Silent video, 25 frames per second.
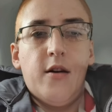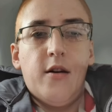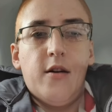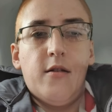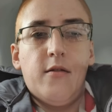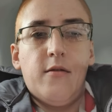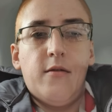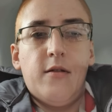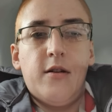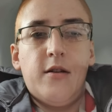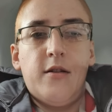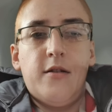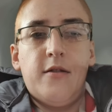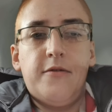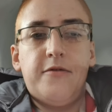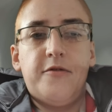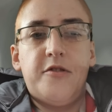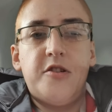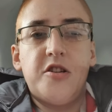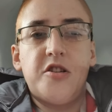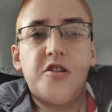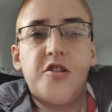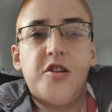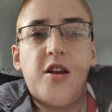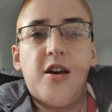Well, I've
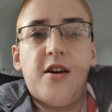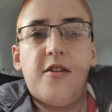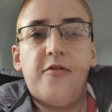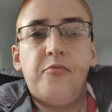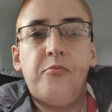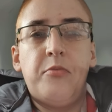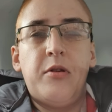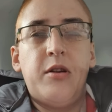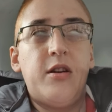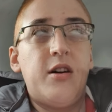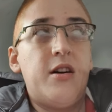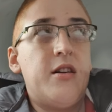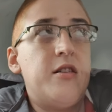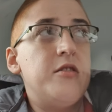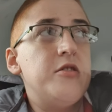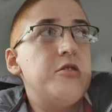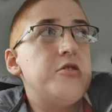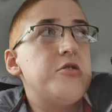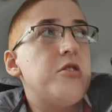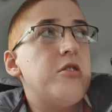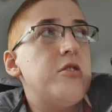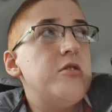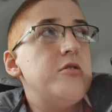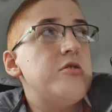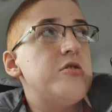just left my nana's
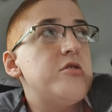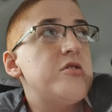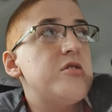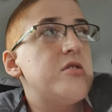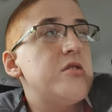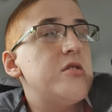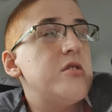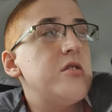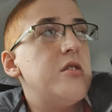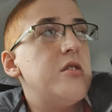house.